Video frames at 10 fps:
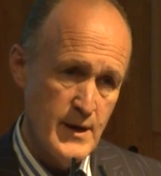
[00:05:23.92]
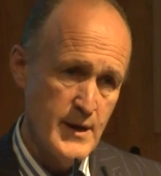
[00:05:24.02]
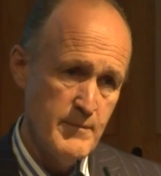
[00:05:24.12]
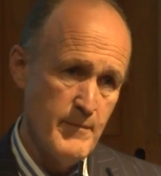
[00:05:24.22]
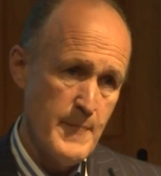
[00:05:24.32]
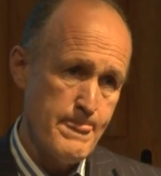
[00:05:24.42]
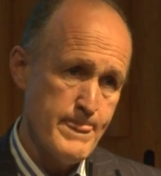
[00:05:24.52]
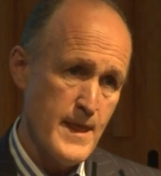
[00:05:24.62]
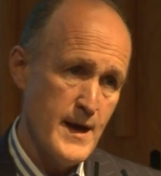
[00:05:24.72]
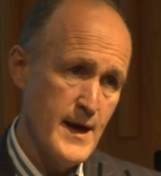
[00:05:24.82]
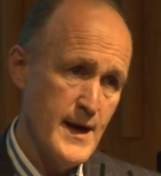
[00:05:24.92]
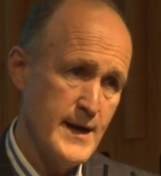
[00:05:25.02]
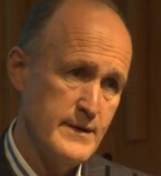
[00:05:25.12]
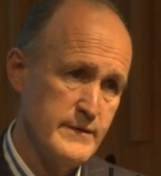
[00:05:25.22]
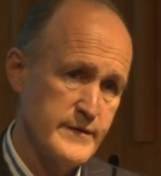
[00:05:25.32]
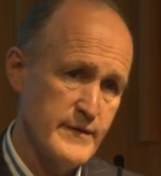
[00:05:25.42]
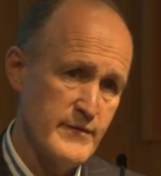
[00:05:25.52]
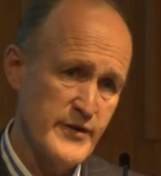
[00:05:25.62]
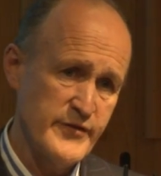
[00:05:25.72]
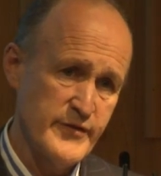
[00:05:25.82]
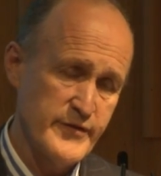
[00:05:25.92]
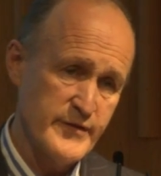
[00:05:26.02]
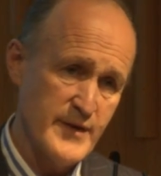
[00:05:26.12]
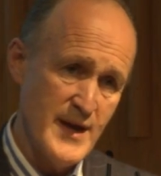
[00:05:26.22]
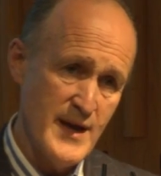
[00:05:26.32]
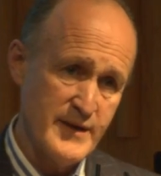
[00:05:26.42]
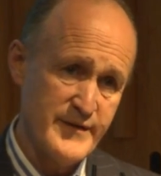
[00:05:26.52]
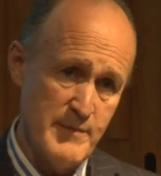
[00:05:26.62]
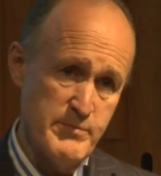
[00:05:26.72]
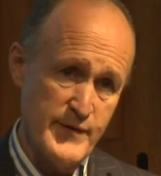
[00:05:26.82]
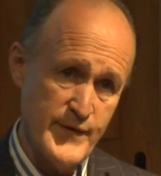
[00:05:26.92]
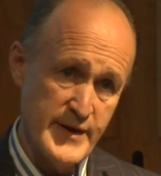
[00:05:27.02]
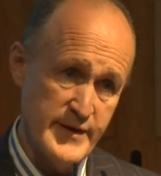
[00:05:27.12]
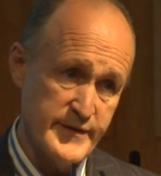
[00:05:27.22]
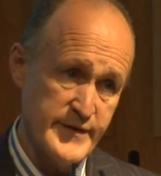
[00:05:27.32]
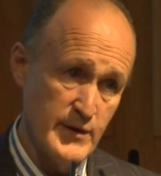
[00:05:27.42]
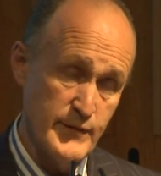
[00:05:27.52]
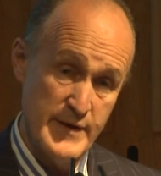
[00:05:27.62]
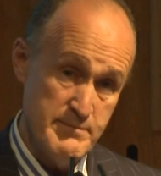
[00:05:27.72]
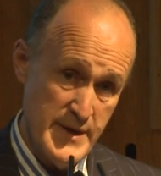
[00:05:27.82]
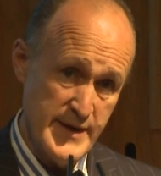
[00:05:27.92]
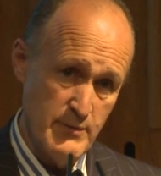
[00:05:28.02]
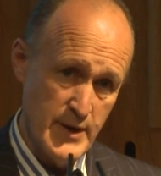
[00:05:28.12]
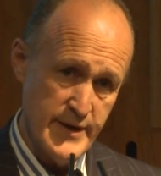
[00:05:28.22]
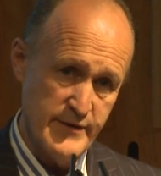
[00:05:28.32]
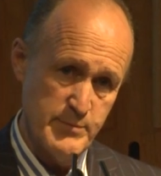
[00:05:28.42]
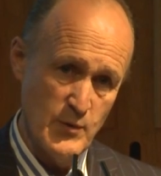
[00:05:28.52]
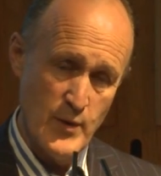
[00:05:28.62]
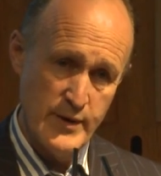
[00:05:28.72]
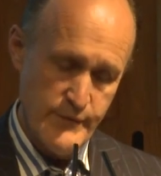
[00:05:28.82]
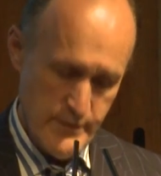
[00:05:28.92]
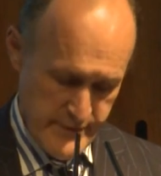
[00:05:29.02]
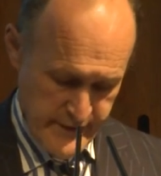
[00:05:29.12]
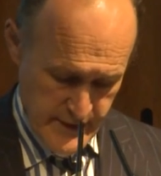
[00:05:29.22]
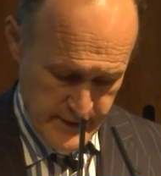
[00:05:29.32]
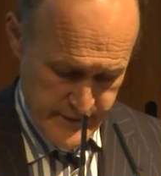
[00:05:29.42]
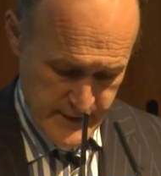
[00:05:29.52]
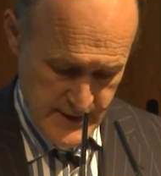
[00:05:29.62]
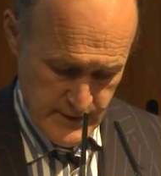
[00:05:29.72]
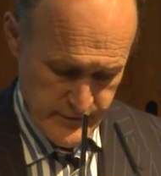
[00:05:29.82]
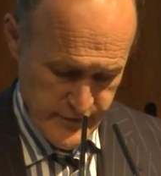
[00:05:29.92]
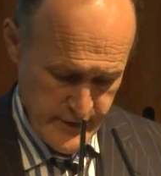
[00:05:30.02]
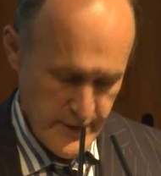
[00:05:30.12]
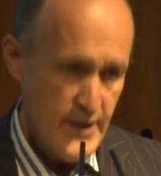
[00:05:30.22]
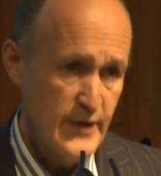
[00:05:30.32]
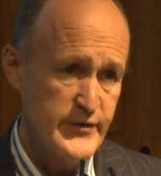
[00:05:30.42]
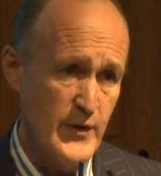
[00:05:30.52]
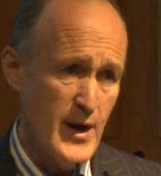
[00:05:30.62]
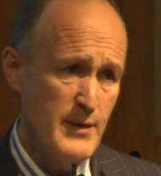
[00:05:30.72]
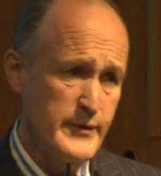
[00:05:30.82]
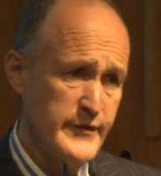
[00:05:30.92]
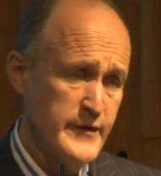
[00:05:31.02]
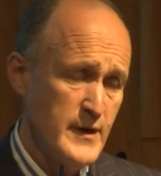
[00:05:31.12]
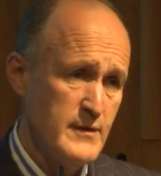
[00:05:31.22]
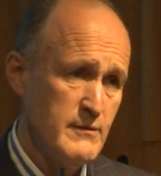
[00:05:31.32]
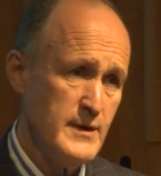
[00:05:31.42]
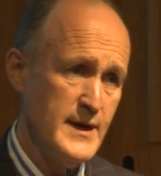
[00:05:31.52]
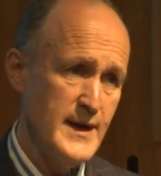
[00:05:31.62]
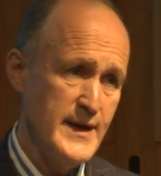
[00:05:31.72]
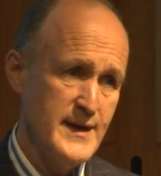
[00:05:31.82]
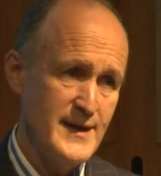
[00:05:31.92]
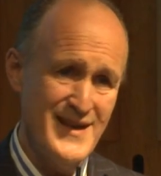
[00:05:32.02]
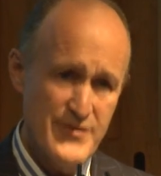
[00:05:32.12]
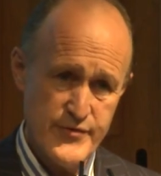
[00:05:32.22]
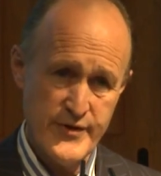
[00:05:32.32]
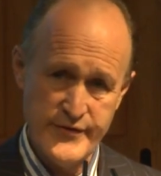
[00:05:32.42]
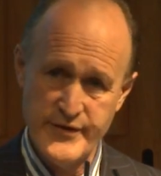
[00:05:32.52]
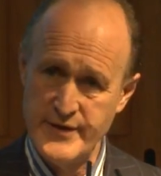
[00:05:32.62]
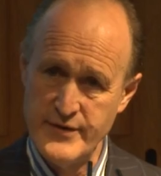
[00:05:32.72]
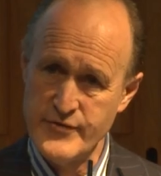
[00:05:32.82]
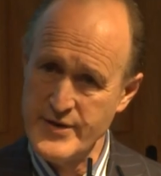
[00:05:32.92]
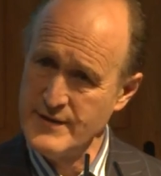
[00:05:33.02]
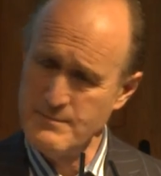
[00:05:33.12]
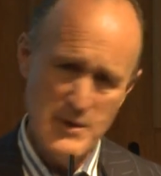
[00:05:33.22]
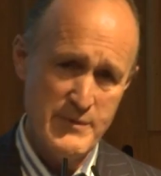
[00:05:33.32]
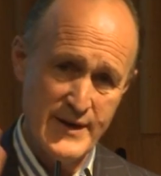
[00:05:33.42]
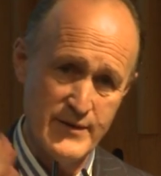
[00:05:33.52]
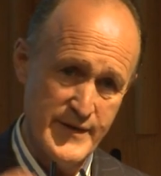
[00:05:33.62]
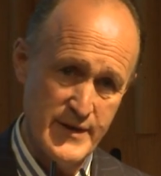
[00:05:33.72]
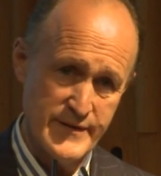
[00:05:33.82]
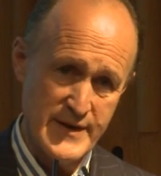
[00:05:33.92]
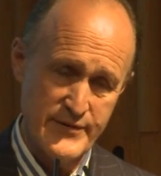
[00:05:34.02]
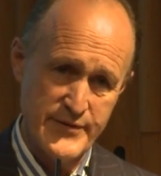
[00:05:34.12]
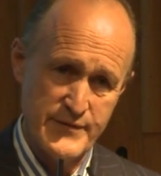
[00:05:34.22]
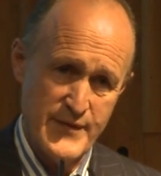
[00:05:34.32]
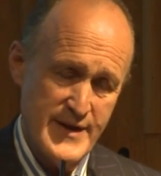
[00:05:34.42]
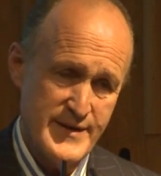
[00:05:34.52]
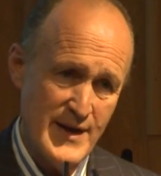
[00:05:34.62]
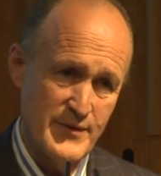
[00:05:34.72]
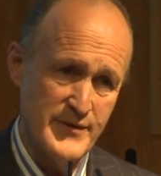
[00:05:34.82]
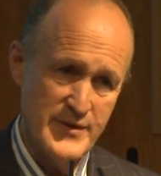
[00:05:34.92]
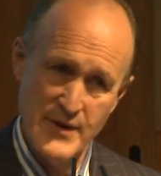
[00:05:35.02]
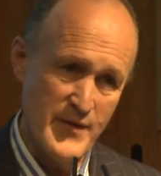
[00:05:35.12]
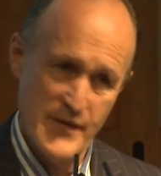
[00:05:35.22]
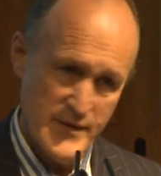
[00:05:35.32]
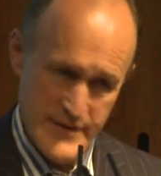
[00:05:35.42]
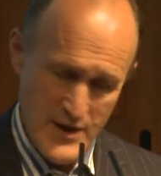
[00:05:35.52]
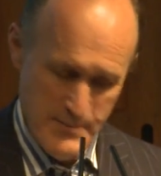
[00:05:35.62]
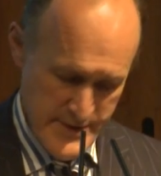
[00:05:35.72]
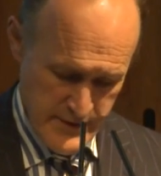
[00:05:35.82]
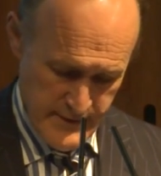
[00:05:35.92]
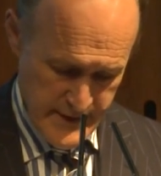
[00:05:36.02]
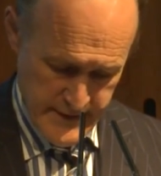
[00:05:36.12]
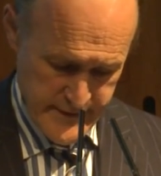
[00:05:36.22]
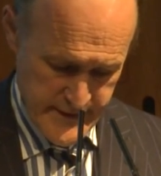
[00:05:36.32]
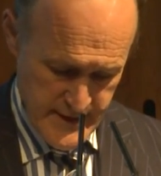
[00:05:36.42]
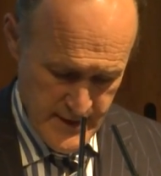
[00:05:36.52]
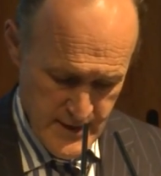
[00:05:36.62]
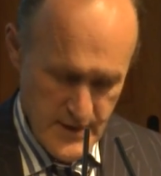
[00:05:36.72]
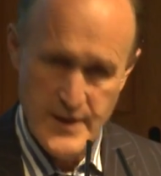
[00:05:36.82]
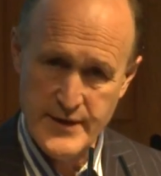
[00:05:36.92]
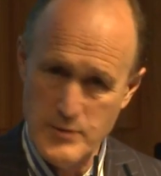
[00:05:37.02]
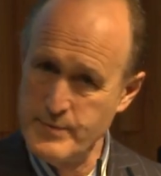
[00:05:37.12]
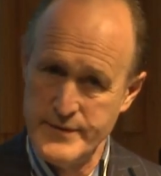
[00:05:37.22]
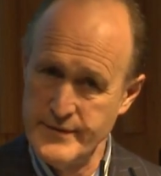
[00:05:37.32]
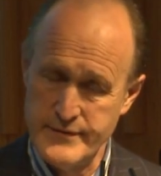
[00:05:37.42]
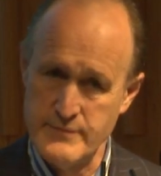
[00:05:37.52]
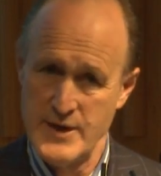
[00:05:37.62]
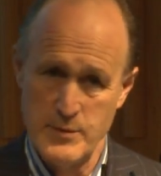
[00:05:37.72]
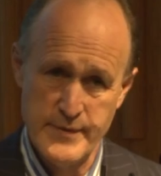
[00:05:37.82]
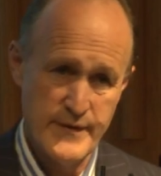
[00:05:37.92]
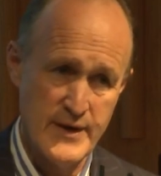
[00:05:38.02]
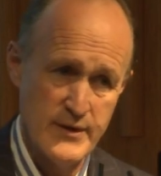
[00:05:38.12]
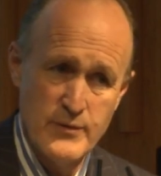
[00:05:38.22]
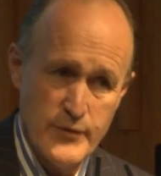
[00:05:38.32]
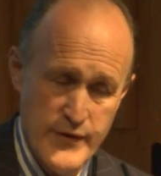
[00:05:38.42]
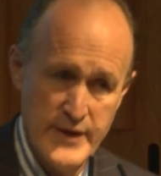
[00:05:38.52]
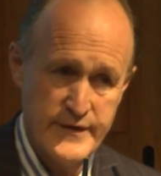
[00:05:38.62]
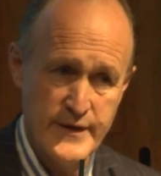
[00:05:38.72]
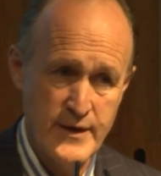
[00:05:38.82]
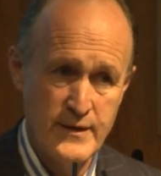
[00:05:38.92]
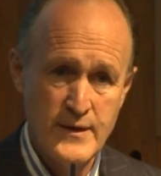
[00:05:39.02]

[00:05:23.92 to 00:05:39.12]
And this has exemplified itself in many ways, but one of them is in arts and culture. So I was really interested and intrigued the moment I got the Arts Council to find out, that Derby University had reopened the local theatre,